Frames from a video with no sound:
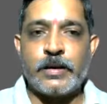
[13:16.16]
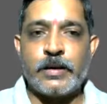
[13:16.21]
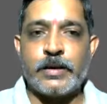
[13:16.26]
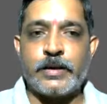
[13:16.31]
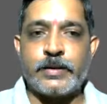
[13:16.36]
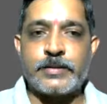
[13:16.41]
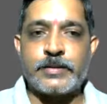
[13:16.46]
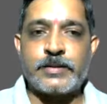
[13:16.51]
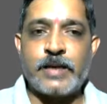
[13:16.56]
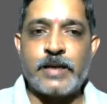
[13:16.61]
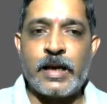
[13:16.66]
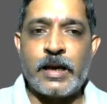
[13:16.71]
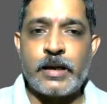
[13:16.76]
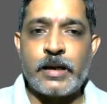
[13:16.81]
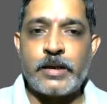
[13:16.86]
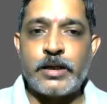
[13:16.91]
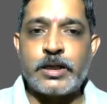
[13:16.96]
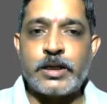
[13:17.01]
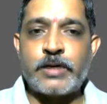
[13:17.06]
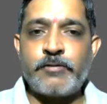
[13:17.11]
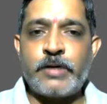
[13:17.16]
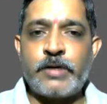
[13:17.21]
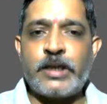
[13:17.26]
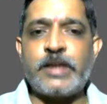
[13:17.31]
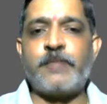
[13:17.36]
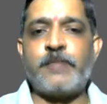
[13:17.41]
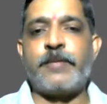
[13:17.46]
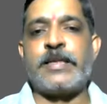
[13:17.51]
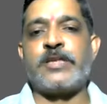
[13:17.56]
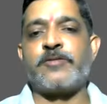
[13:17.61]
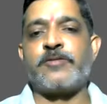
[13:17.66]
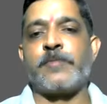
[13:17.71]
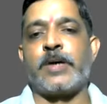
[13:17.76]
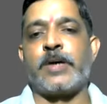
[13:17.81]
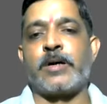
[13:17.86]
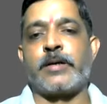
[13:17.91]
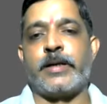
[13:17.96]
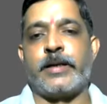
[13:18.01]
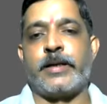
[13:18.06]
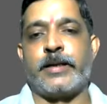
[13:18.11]
It is the equity
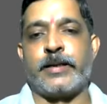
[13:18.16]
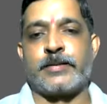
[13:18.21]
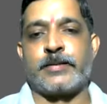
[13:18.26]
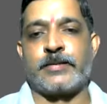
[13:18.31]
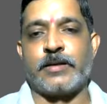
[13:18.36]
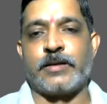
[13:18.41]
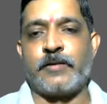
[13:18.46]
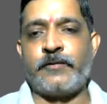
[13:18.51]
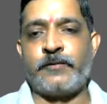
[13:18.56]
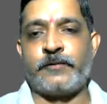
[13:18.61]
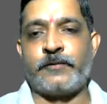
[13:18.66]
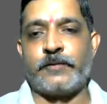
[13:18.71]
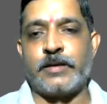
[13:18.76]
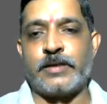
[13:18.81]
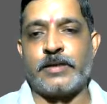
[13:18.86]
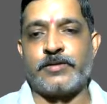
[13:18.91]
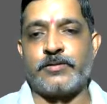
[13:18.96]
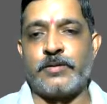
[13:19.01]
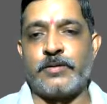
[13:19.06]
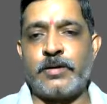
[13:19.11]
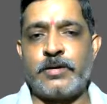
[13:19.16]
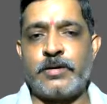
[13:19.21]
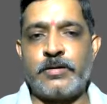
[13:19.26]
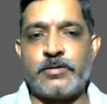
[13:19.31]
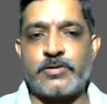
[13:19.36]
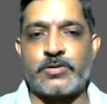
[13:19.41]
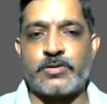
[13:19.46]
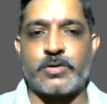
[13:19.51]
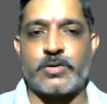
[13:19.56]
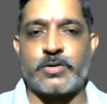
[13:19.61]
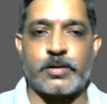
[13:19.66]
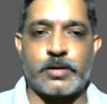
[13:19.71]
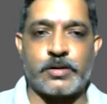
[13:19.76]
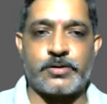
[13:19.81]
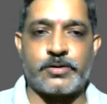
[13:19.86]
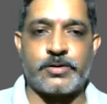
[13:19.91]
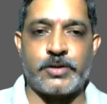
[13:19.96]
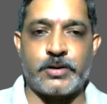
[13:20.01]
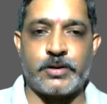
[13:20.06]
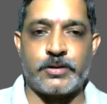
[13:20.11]
benchmark index of National Stock
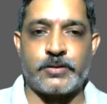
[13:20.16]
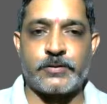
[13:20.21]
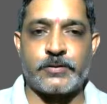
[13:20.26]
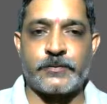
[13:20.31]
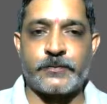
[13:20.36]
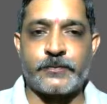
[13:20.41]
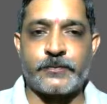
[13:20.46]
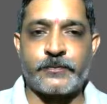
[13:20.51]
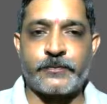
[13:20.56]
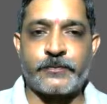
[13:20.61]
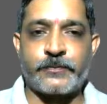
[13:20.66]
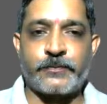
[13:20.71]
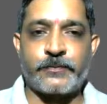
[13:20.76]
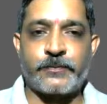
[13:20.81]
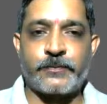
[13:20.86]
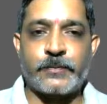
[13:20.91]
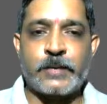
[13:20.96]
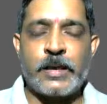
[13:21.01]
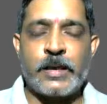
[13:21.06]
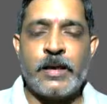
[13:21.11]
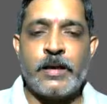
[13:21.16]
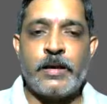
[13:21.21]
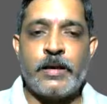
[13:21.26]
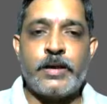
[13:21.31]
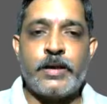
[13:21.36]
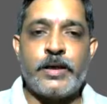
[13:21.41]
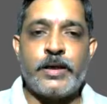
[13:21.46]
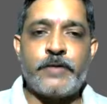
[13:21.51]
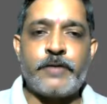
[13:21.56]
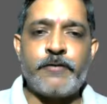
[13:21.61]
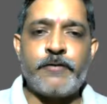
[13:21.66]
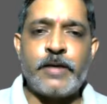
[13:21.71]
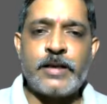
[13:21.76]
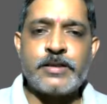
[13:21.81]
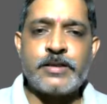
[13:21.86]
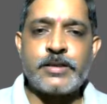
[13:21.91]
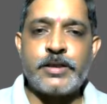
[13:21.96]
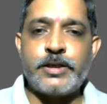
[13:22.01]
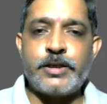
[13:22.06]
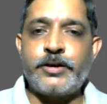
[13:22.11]
Exchange. It
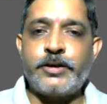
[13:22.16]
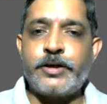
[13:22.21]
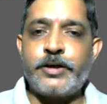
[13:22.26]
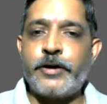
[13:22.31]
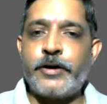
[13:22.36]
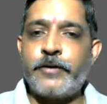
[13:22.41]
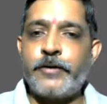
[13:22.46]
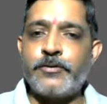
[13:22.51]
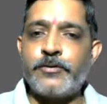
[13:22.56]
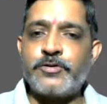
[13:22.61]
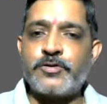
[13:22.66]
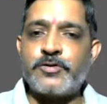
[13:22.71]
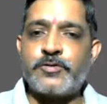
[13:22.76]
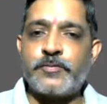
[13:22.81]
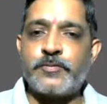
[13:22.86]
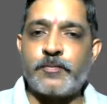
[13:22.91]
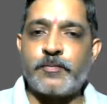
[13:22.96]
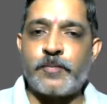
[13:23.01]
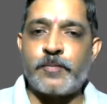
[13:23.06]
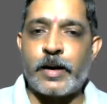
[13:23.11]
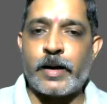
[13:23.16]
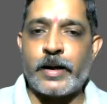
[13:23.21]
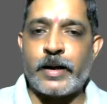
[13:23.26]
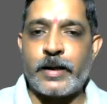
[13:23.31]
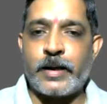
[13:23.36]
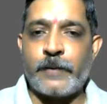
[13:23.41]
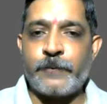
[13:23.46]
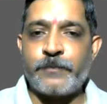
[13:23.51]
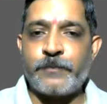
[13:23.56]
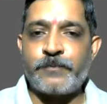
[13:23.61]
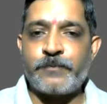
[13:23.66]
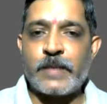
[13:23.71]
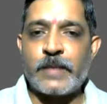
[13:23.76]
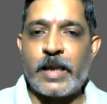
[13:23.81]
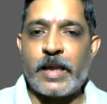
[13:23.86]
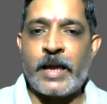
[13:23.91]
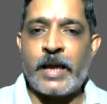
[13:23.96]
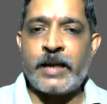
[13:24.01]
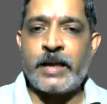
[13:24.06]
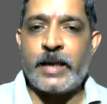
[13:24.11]
was introduced by
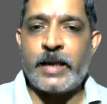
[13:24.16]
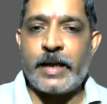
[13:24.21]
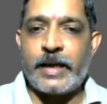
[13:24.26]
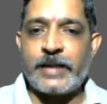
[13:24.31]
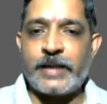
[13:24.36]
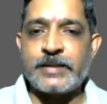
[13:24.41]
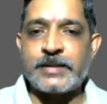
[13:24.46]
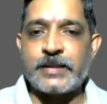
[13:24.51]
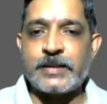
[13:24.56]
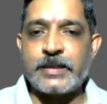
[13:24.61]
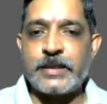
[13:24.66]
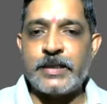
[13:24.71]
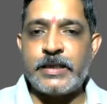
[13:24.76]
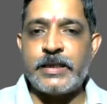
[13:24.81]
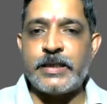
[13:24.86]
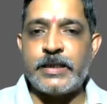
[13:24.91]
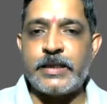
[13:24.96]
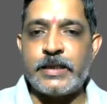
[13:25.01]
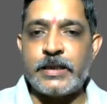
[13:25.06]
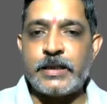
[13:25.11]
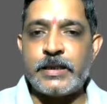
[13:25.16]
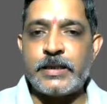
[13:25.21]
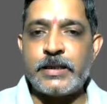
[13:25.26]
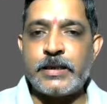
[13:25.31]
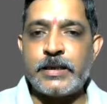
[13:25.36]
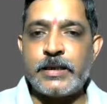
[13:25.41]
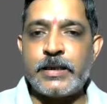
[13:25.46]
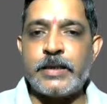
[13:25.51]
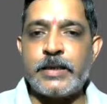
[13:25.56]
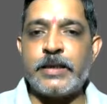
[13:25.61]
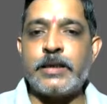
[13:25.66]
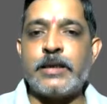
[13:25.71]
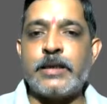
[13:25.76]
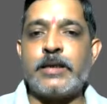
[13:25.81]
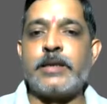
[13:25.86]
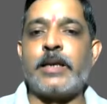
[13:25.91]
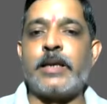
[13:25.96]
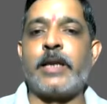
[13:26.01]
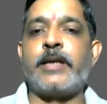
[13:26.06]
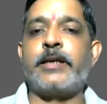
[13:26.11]
NSE in
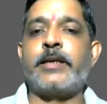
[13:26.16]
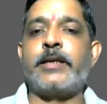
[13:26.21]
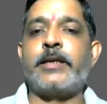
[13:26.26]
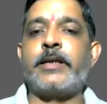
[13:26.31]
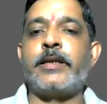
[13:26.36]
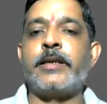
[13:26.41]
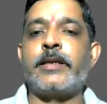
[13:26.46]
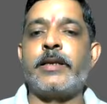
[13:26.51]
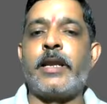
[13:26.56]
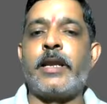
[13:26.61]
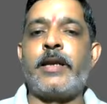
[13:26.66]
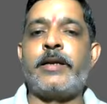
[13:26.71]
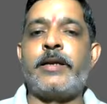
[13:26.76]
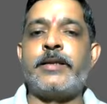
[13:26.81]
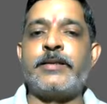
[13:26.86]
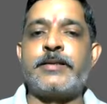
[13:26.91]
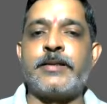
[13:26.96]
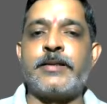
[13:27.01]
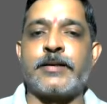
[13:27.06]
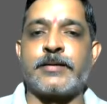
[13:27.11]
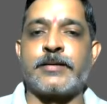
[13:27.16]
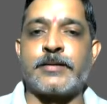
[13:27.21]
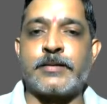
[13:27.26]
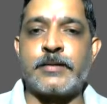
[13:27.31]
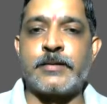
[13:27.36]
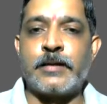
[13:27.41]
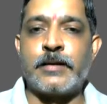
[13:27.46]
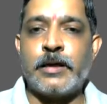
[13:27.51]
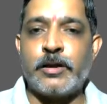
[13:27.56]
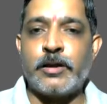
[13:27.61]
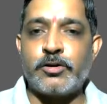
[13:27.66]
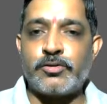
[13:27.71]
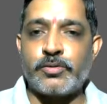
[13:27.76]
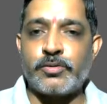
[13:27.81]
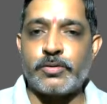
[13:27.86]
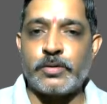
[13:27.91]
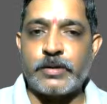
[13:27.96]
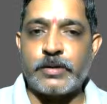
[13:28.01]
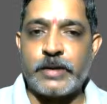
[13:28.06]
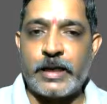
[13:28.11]
1996.
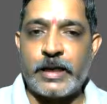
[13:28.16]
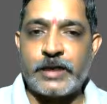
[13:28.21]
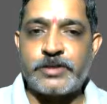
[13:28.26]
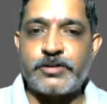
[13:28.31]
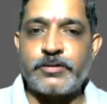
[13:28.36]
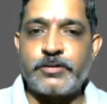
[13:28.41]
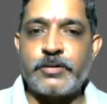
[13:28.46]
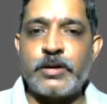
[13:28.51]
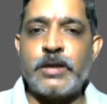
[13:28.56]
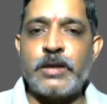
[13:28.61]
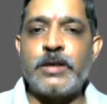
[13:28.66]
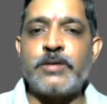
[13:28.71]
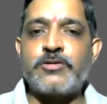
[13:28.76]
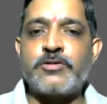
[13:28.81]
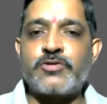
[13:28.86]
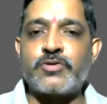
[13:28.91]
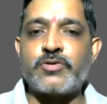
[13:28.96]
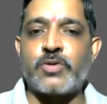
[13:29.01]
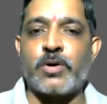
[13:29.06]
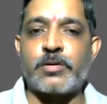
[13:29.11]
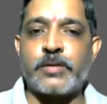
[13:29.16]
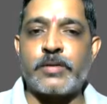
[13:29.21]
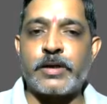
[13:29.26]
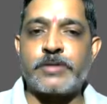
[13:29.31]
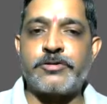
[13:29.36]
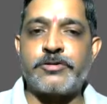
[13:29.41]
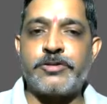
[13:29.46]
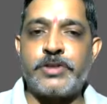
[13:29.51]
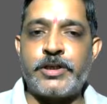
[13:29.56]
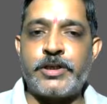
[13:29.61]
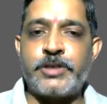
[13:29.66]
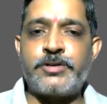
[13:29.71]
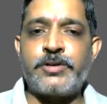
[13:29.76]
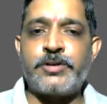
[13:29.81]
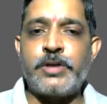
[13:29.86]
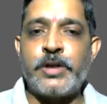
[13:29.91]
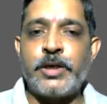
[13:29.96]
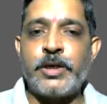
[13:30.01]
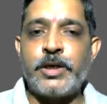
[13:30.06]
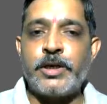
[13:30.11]
So National Stock Exchange
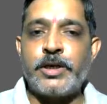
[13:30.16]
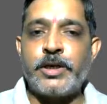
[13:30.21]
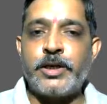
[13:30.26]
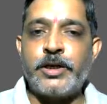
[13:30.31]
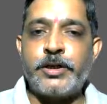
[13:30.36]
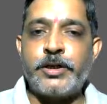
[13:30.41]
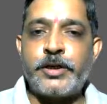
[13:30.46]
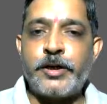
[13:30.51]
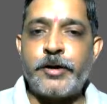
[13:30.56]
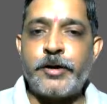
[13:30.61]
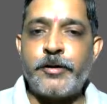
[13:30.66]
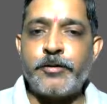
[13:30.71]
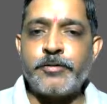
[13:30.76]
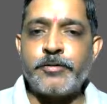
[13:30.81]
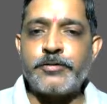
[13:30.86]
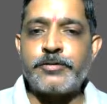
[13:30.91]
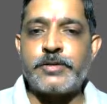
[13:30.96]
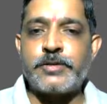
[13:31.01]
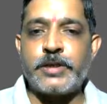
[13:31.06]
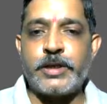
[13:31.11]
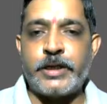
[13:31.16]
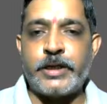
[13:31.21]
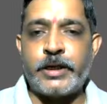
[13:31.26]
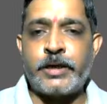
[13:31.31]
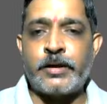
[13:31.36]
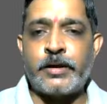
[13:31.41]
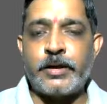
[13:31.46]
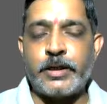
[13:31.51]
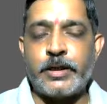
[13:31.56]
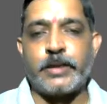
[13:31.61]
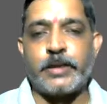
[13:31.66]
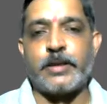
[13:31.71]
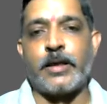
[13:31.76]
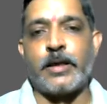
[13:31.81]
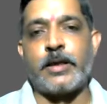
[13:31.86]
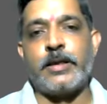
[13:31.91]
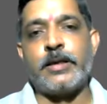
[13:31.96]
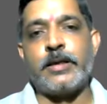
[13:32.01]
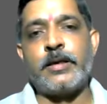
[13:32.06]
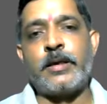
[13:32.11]
introduced it in
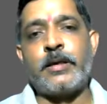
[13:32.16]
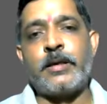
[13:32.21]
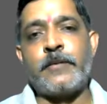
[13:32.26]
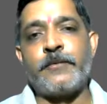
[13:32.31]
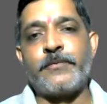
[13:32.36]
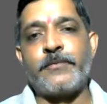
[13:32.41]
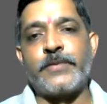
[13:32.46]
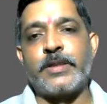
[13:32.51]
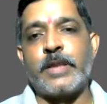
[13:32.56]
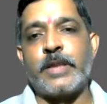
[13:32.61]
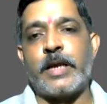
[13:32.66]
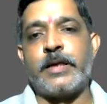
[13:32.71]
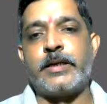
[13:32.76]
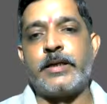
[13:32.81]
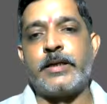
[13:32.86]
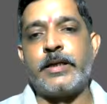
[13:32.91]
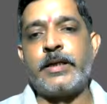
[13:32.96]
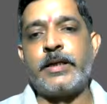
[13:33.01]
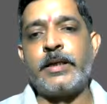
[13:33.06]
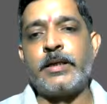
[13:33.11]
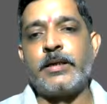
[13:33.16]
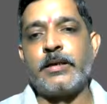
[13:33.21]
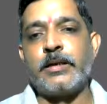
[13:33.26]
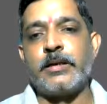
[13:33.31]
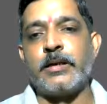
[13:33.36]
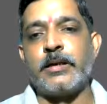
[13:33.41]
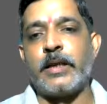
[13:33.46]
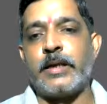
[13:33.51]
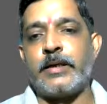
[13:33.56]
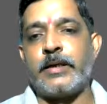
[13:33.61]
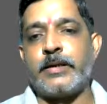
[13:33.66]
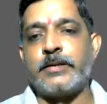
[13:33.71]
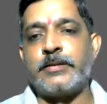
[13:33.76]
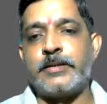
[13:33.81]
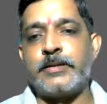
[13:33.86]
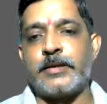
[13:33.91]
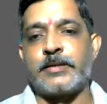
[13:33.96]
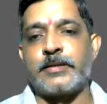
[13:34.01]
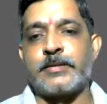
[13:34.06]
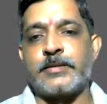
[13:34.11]
the year
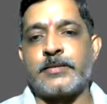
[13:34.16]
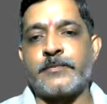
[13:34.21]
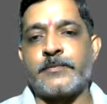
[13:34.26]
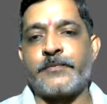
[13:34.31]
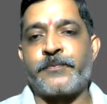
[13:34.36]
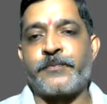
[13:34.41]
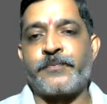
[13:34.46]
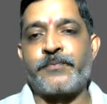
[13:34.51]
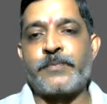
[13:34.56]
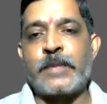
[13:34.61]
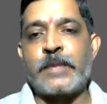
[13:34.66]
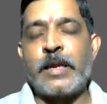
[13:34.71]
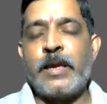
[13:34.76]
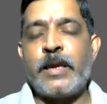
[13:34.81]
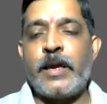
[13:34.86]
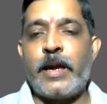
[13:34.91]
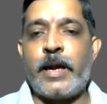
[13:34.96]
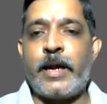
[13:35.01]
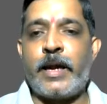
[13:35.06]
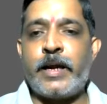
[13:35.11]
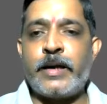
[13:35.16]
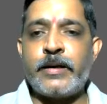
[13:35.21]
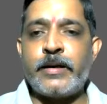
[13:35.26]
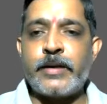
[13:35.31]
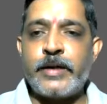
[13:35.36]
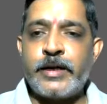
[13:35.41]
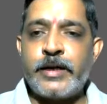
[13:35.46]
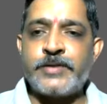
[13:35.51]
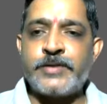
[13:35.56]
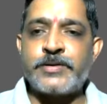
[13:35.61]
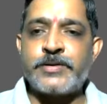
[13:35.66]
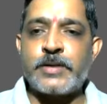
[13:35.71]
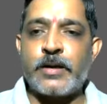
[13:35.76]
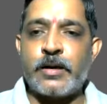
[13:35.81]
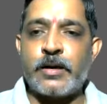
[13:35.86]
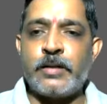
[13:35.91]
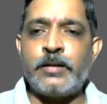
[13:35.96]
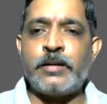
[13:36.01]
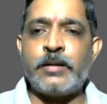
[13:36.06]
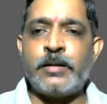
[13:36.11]
1996, and its
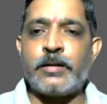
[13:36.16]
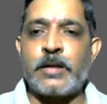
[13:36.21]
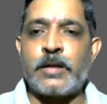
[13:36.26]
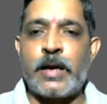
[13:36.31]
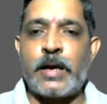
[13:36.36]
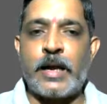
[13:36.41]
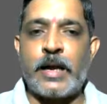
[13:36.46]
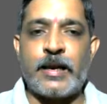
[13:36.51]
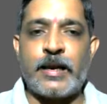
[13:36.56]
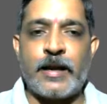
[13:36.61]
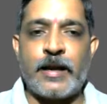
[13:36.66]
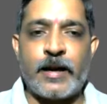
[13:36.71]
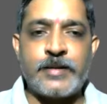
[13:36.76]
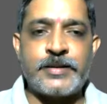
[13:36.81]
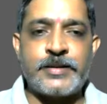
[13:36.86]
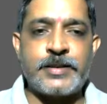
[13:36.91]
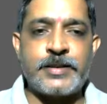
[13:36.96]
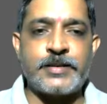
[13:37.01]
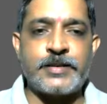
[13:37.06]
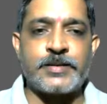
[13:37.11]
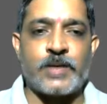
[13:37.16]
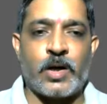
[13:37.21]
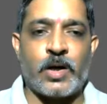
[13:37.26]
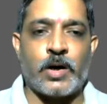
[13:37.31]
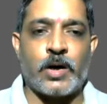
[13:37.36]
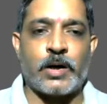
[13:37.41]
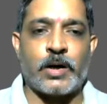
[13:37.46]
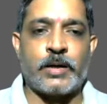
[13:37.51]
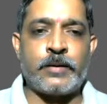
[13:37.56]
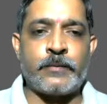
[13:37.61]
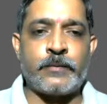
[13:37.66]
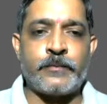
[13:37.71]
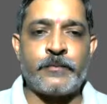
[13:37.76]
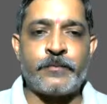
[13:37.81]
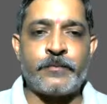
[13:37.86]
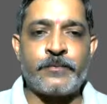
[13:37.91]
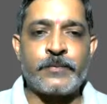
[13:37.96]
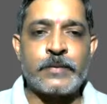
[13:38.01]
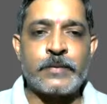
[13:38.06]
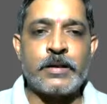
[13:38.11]
other aliases are,
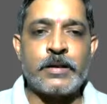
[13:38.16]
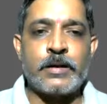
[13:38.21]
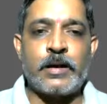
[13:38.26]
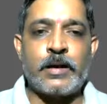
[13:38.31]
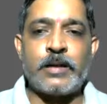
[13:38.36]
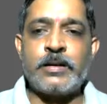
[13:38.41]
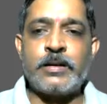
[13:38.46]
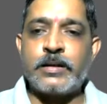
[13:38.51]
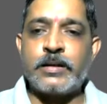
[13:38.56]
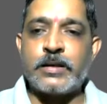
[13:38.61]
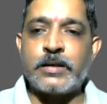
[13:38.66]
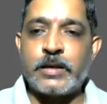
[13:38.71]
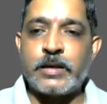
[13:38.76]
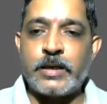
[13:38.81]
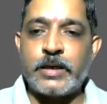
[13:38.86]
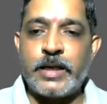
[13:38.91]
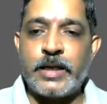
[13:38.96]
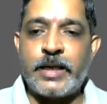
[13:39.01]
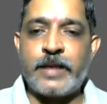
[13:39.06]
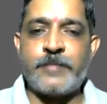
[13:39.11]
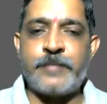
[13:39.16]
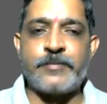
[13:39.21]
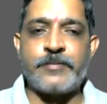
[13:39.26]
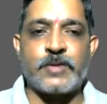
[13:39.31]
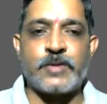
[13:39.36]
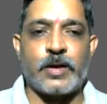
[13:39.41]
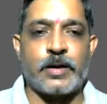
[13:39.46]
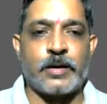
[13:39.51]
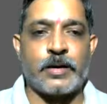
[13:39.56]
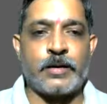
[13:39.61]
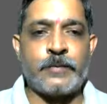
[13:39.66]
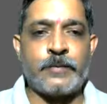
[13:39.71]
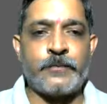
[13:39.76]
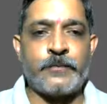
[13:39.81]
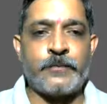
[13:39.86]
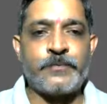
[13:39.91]
other names are,